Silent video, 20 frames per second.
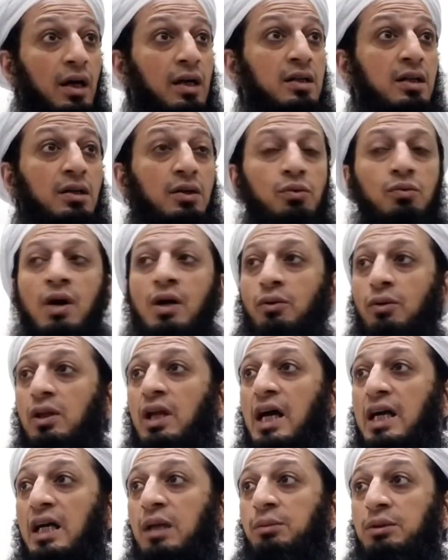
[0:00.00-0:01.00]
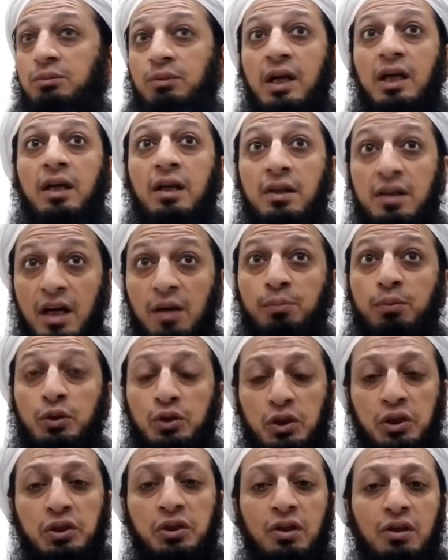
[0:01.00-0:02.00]
Ali Ridwanullahi and their
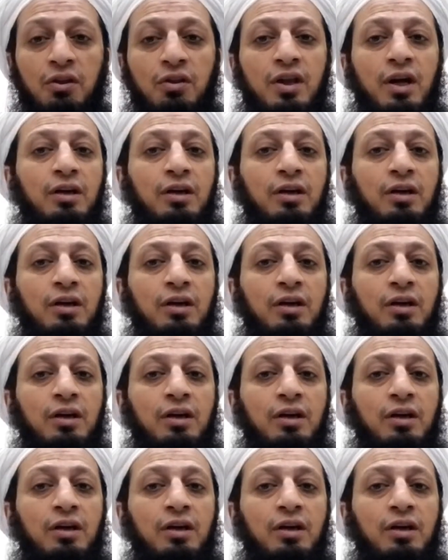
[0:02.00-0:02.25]
position and